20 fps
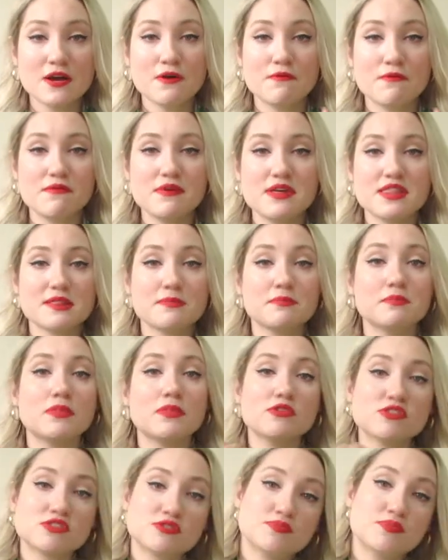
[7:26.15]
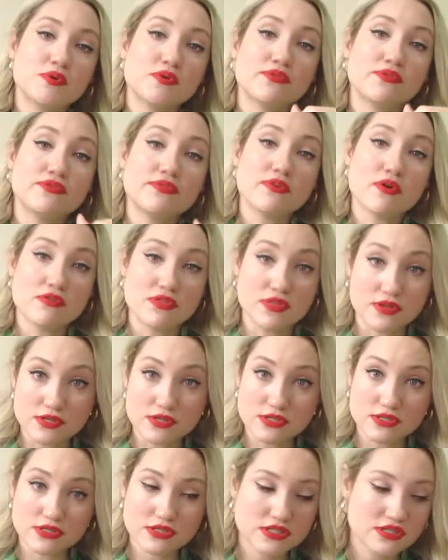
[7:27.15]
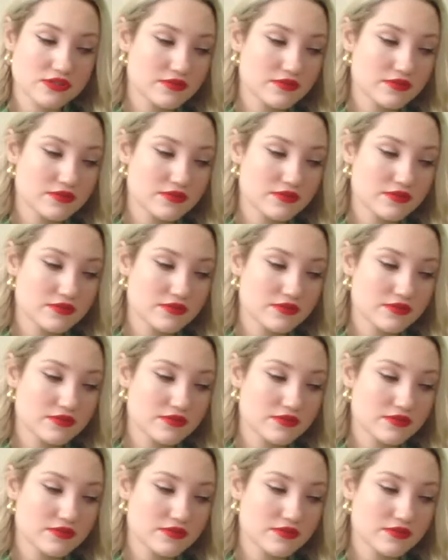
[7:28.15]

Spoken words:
with multiple folders.